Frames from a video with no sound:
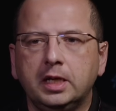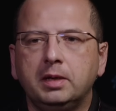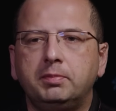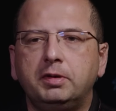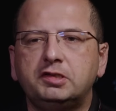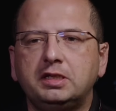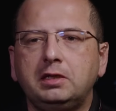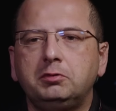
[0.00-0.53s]

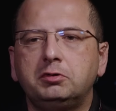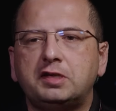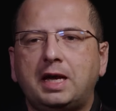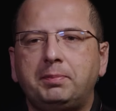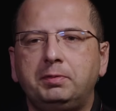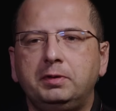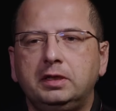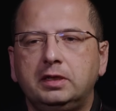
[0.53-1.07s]
Basically, what's
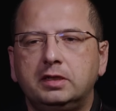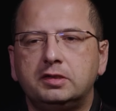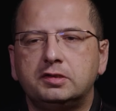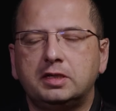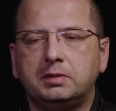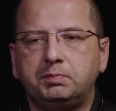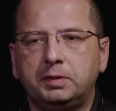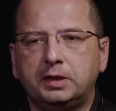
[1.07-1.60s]
happening is
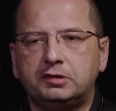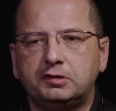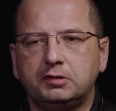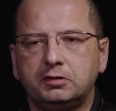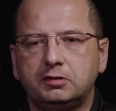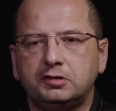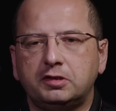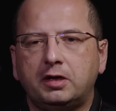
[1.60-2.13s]
that
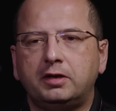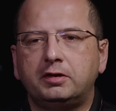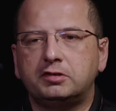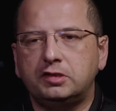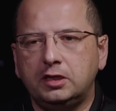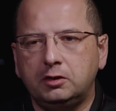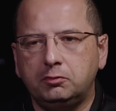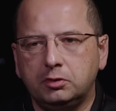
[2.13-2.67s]
pixels are a
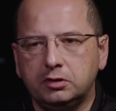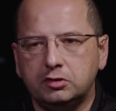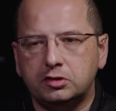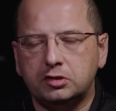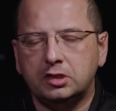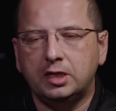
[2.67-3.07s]
sequence,